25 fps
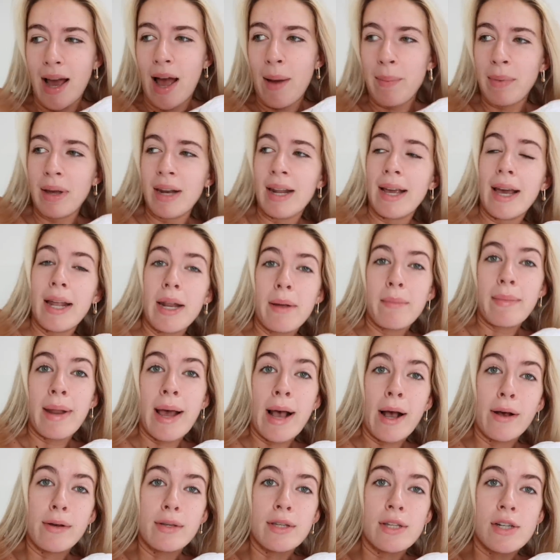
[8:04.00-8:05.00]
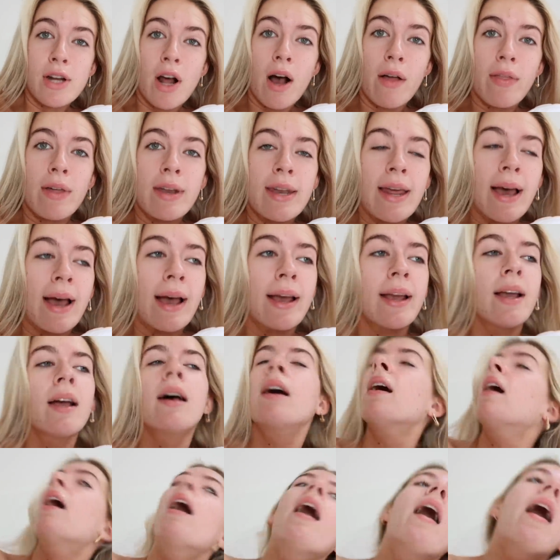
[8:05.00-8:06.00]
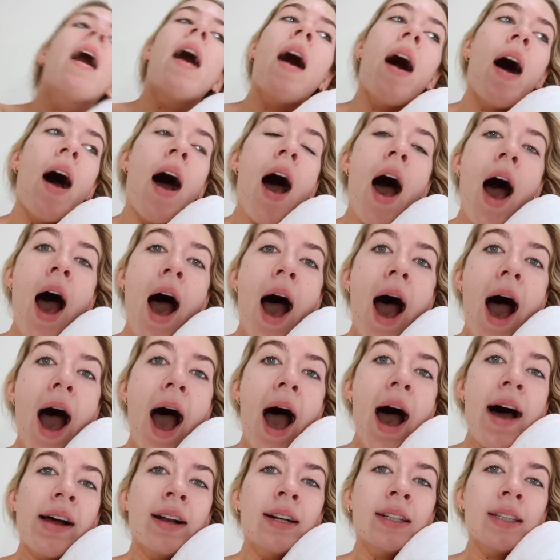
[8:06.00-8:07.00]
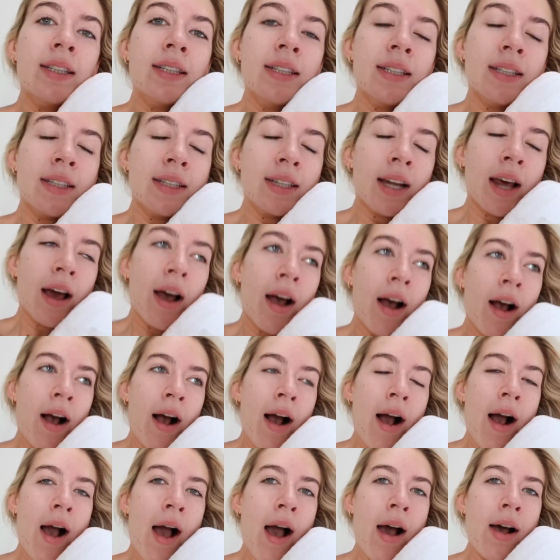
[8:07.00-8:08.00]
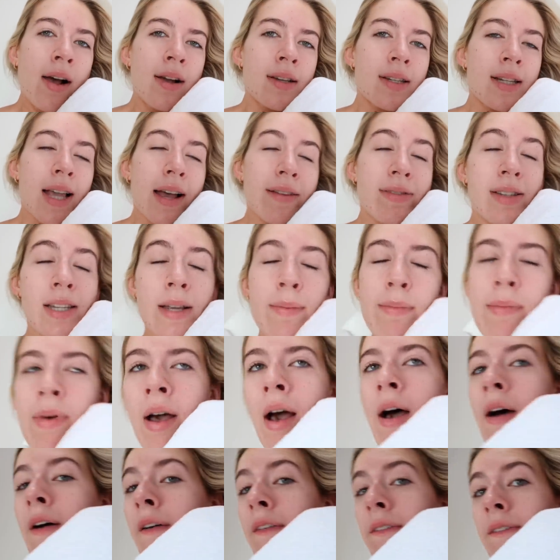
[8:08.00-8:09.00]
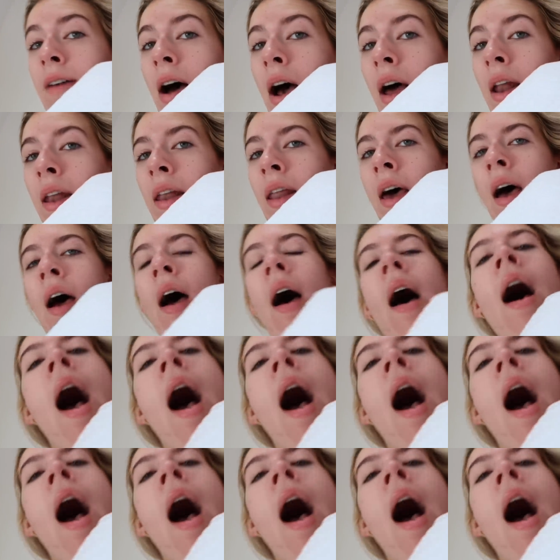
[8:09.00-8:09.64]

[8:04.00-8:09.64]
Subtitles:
Yeah, I'm gonna get up now, start the day, and let's have some fun.